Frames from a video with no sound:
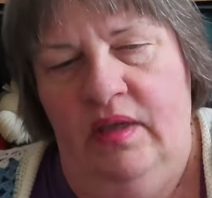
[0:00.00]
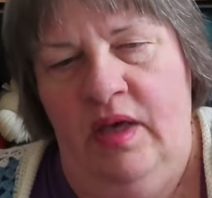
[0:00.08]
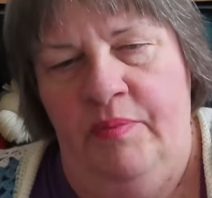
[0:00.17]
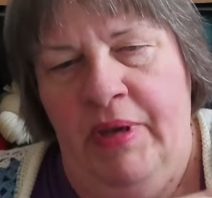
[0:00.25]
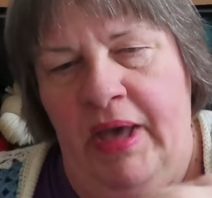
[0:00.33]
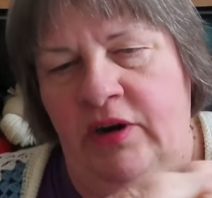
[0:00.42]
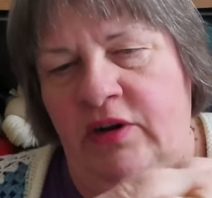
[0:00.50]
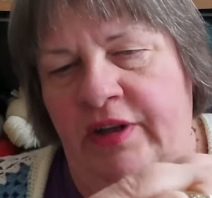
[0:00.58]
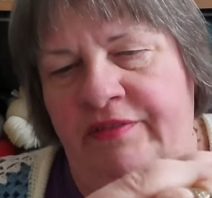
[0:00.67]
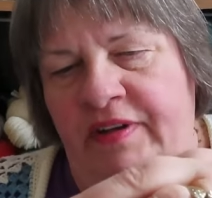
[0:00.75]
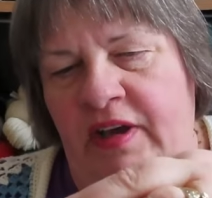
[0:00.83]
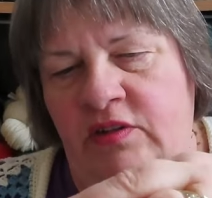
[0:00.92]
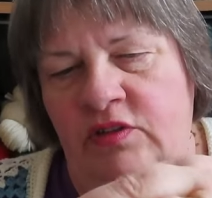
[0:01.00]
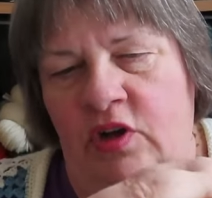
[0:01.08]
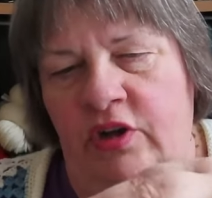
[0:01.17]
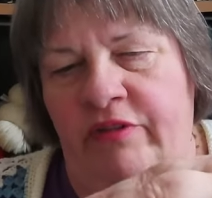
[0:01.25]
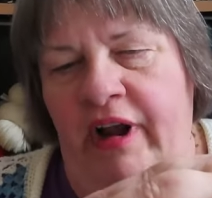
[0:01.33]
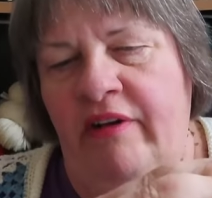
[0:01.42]
a pattern I found
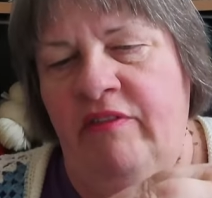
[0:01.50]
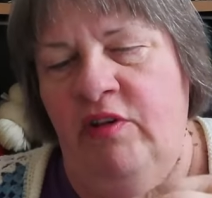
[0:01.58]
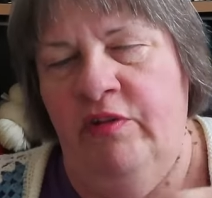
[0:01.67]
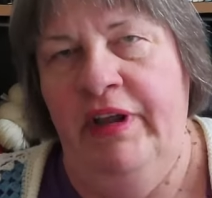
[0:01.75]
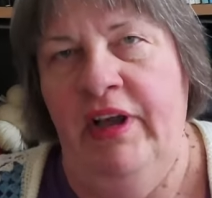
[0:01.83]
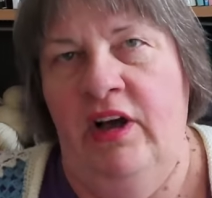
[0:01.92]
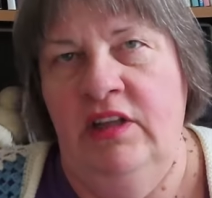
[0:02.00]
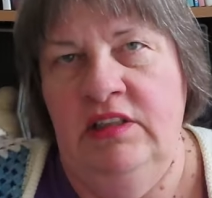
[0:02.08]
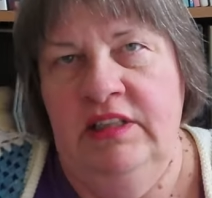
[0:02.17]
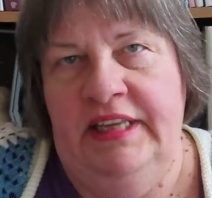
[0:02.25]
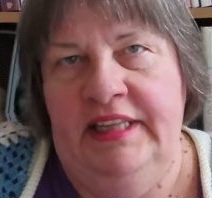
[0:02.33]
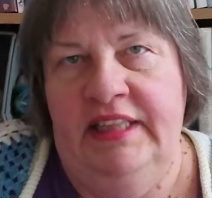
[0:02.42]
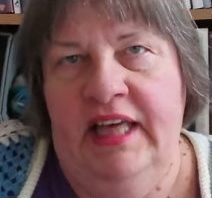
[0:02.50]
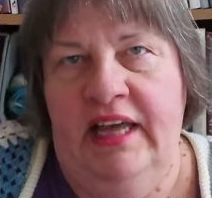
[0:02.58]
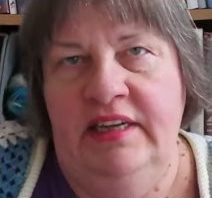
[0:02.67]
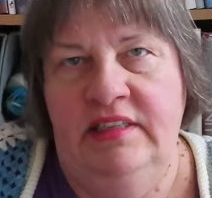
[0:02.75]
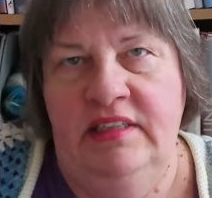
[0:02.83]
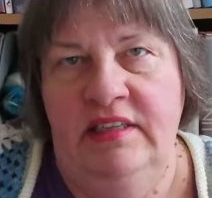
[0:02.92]
on Ravelry. I'll link
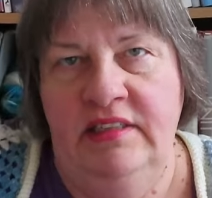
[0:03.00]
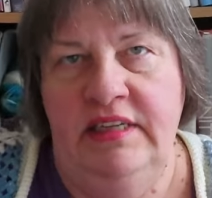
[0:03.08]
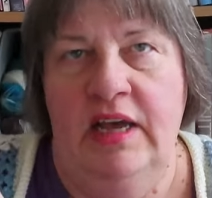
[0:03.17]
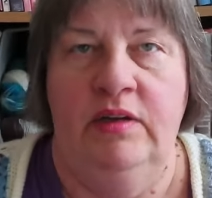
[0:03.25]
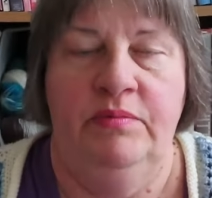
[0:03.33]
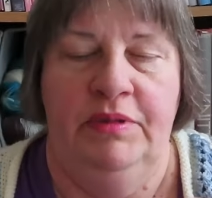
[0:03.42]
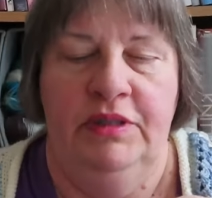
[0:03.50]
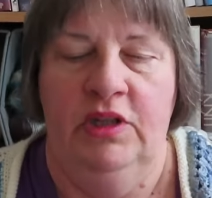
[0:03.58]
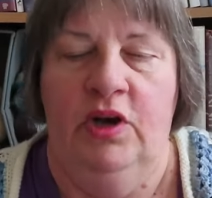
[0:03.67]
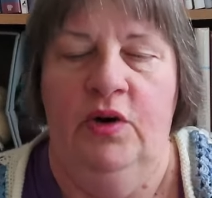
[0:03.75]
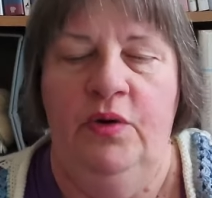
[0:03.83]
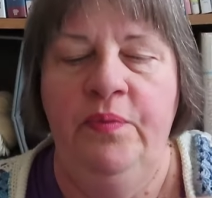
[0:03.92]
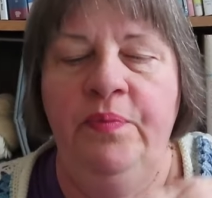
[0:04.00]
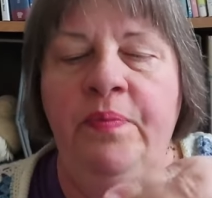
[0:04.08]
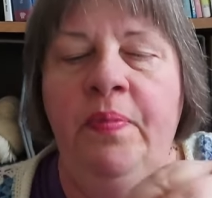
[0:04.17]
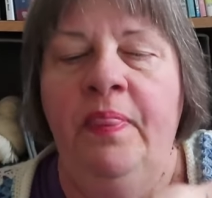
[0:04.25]
that down below,